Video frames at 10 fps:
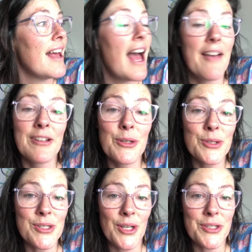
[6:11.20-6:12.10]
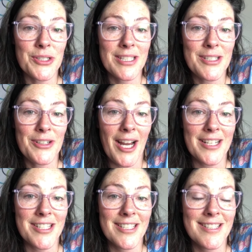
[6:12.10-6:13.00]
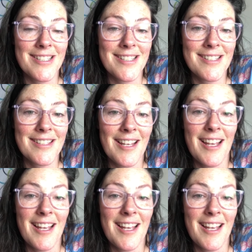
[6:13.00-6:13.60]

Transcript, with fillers: having good social interactions,